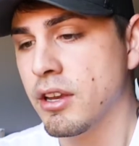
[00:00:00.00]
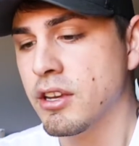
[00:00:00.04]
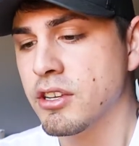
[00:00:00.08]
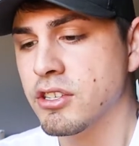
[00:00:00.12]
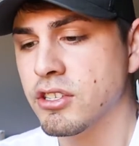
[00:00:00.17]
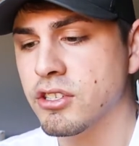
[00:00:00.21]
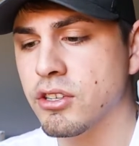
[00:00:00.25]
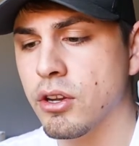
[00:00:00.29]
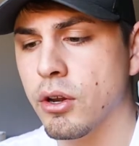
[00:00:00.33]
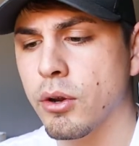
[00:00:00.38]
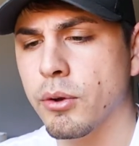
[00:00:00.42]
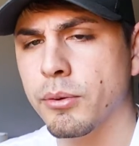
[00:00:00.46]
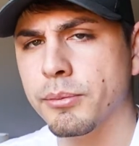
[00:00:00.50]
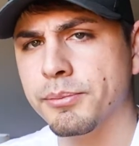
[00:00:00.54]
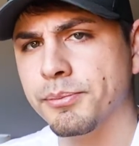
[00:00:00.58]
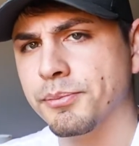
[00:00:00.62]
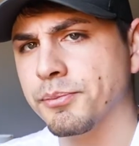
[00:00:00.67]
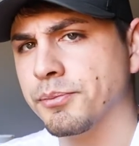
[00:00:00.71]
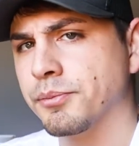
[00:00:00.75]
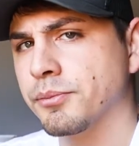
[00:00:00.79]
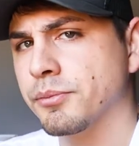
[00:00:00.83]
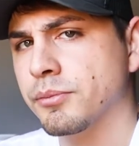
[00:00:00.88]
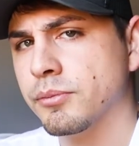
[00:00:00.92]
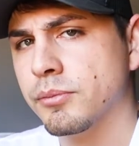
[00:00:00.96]
So
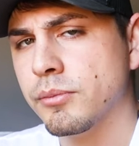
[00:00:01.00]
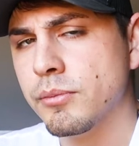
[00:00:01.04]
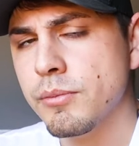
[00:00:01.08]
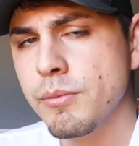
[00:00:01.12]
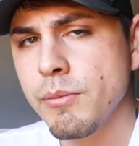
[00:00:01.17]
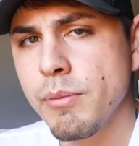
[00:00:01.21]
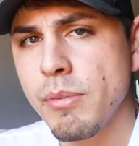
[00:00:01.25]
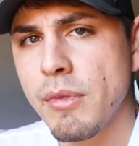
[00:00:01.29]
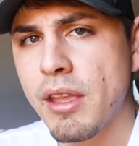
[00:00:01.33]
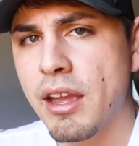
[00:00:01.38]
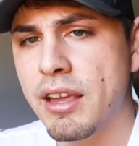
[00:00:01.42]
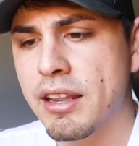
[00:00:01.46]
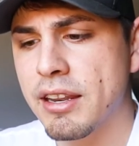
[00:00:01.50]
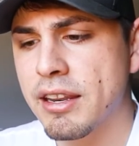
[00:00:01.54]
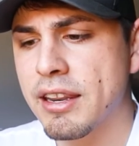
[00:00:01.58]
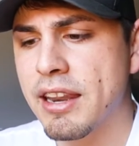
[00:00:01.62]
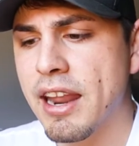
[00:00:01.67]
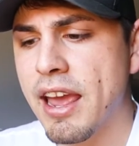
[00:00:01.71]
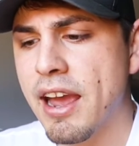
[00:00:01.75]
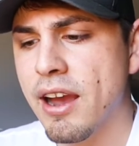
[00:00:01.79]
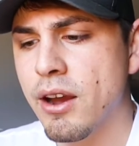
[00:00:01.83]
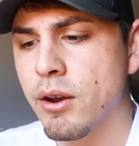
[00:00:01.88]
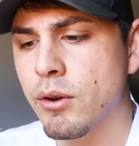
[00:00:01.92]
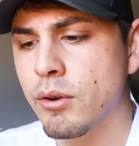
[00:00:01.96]

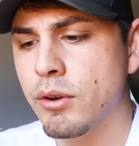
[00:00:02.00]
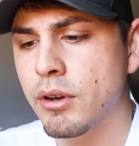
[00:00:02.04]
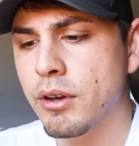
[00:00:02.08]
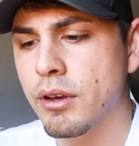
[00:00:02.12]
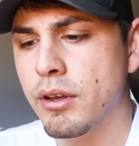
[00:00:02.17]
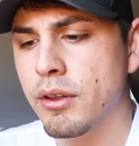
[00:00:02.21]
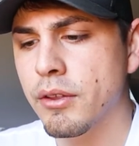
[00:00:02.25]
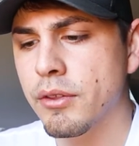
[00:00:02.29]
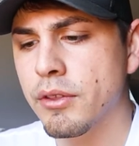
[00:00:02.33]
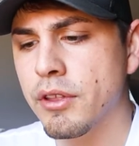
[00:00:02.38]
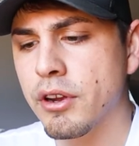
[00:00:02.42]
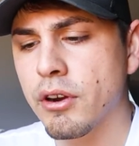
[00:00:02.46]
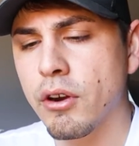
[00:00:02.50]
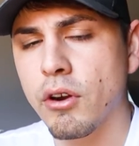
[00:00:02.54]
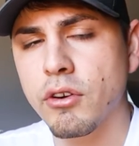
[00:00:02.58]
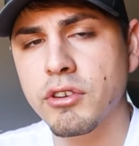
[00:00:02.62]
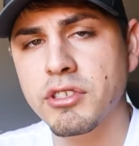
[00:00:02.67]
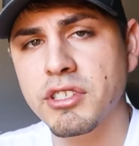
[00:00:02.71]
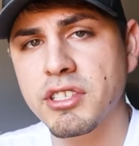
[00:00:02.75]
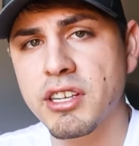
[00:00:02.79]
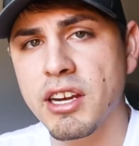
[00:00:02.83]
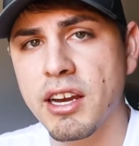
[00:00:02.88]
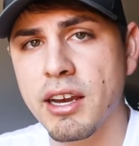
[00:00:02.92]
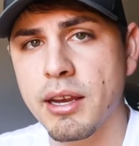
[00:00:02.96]
now there are
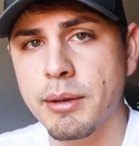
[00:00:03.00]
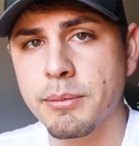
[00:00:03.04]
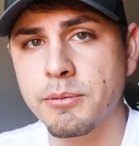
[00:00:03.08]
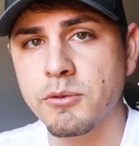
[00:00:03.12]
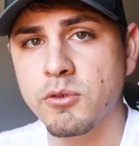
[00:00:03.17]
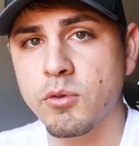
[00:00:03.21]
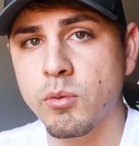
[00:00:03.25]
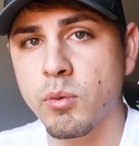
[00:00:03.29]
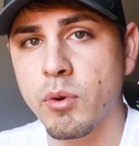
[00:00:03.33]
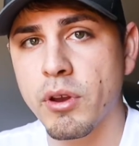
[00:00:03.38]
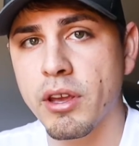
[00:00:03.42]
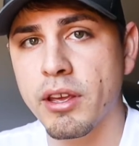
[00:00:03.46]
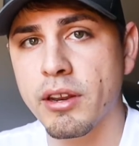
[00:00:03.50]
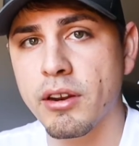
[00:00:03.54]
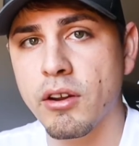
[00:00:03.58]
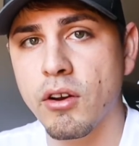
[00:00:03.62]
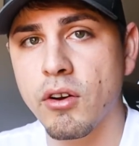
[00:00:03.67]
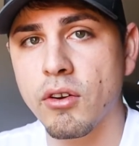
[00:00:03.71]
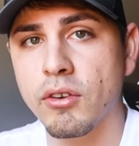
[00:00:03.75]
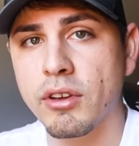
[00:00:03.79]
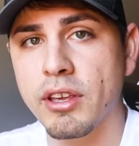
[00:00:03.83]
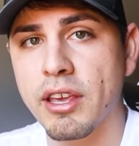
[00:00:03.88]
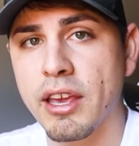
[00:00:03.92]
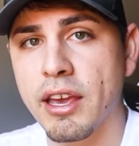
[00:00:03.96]
times when
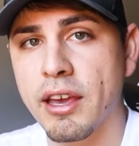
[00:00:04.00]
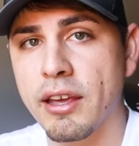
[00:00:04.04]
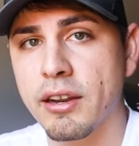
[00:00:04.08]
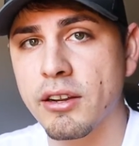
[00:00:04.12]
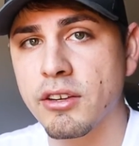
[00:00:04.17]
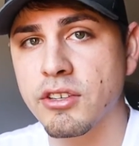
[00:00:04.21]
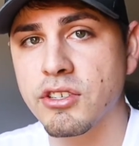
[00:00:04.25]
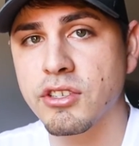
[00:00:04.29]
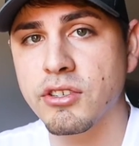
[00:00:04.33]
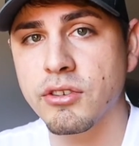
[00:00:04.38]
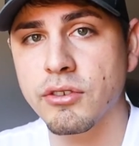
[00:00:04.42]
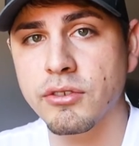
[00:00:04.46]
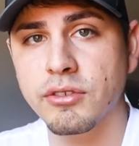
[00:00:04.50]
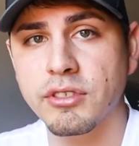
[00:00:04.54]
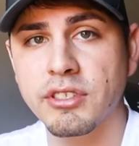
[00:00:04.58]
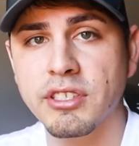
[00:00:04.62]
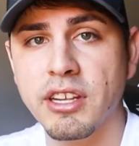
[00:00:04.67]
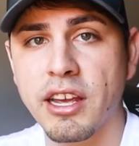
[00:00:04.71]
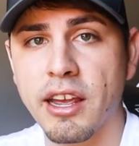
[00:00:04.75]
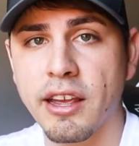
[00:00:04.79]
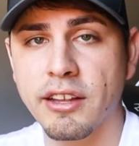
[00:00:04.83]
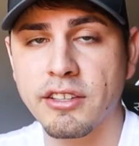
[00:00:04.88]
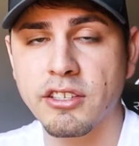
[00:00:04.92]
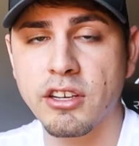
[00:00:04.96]
I'll get a certain
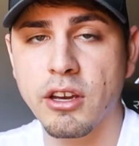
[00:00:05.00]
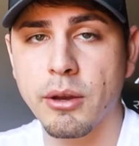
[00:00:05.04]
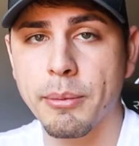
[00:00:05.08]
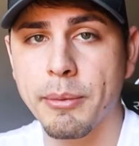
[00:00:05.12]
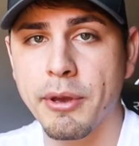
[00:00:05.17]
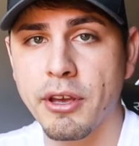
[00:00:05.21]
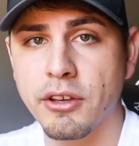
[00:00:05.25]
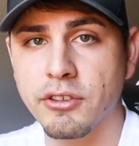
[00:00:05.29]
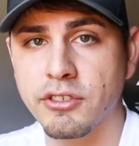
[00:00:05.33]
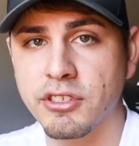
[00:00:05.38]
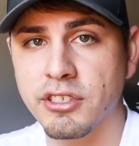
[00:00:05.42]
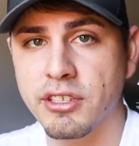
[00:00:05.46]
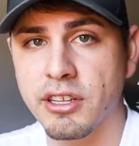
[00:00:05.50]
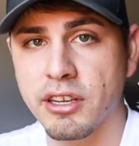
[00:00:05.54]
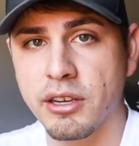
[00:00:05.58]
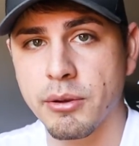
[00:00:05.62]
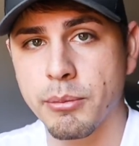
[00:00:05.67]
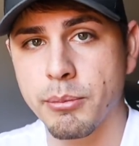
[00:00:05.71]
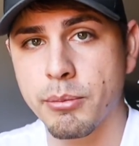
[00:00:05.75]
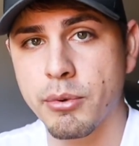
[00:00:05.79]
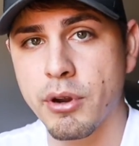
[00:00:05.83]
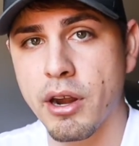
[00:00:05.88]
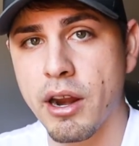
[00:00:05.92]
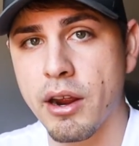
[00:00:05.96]
diatom algae, like a
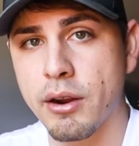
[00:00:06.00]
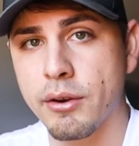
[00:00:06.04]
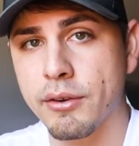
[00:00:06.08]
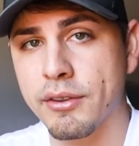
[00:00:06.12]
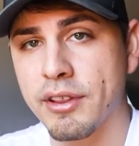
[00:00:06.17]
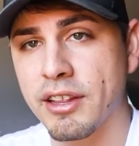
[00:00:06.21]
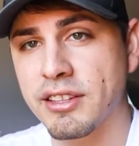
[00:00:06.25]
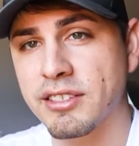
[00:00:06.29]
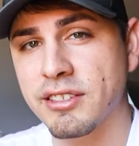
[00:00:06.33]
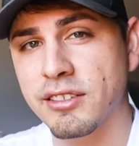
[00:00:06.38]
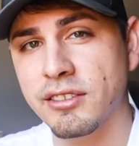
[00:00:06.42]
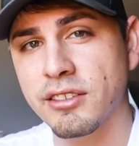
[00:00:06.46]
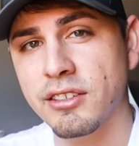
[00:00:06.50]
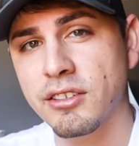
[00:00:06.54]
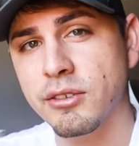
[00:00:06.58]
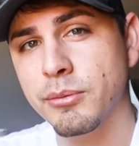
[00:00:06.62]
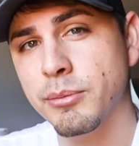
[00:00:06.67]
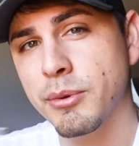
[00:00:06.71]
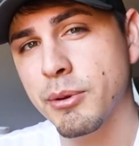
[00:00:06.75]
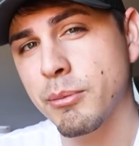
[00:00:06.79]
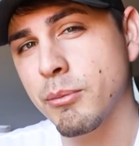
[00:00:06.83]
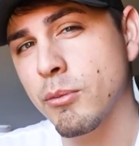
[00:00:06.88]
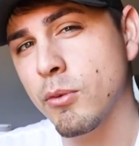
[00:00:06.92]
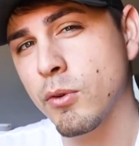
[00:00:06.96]
brown, that's a little
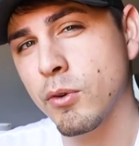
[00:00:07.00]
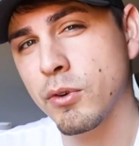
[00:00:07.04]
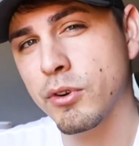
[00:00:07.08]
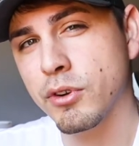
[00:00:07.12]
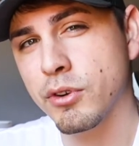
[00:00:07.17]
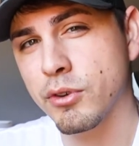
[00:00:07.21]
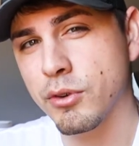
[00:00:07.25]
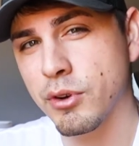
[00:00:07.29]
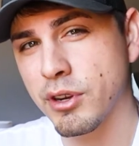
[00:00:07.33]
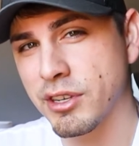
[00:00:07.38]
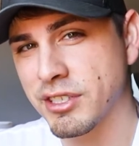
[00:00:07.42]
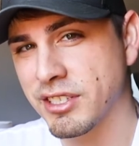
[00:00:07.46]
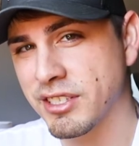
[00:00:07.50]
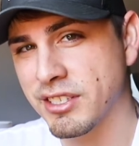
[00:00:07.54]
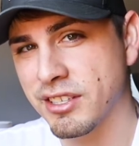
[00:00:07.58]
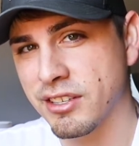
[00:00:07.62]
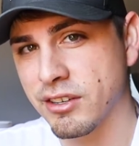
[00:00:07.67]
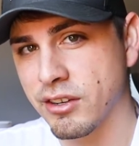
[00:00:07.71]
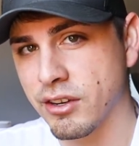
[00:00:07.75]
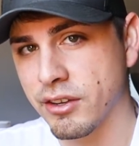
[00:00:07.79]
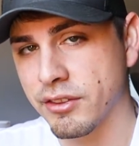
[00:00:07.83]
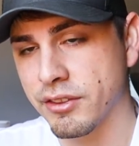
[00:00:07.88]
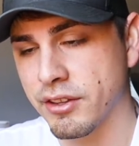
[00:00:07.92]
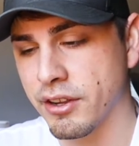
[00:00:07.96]
bit more crusted
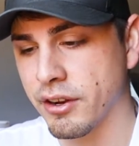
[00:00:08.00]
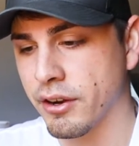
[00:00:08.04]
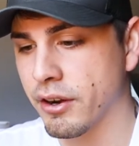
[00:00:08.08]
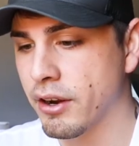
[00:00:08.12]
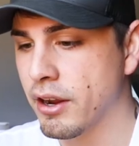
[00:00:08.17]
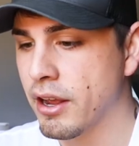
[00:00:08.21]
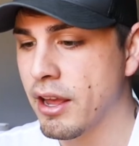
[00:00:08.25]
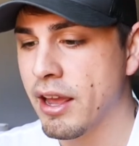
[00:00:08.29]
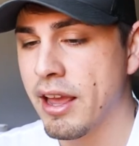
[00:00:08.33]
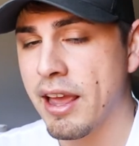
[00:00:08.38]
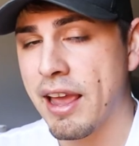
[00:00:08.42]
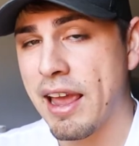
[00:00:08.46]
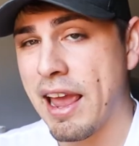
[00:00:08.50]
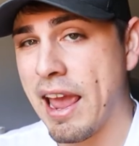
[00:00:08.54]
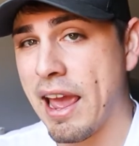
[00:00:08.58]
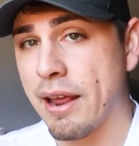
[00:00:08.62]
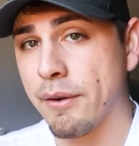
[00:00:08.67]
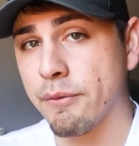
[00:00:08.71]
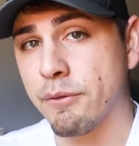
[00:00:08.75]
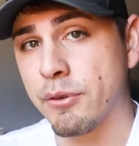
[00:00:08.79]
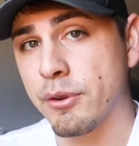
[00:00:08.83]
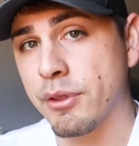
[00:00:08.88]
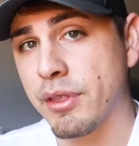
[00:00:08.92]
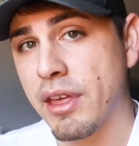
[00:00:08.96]
on there,
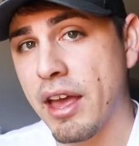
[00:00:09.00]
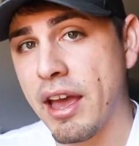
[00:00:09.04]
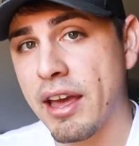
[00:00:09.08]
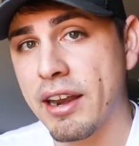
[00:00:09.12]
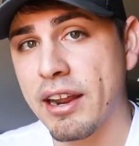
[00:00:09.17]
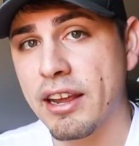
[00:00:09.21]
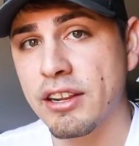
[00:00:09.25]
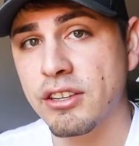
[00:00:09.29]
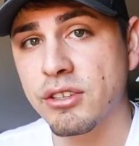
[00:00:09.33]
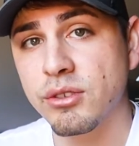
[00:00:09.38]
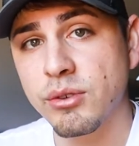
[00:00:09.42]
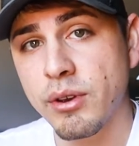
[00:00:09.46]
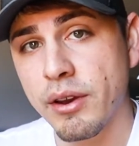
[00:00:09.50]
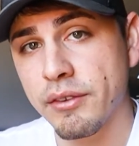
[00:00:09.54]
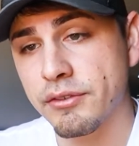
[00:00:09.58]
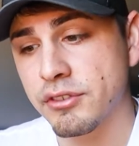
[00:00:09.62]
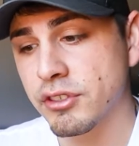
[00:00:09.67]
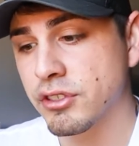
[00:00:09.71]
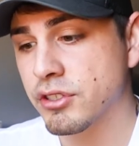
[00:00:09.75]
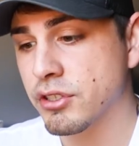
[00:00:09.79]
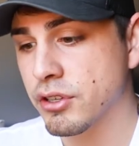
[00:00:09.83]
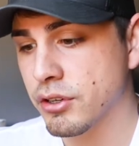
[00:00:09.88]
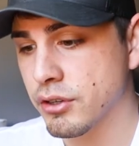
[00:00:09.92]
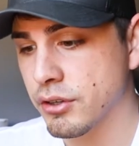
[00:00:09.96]
and for that I do have to
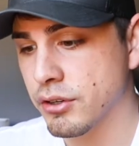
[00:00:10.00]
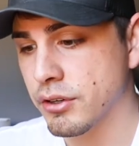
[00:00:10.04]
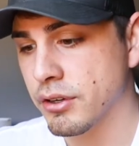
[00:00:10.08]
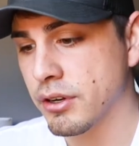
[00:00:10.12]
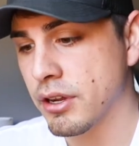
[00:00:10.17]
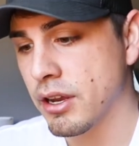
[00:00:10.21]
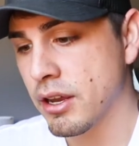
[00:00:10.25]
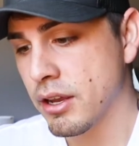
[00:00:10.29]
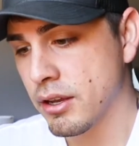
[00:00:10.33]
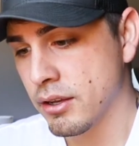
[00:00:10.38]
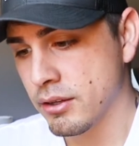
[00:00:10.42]
turn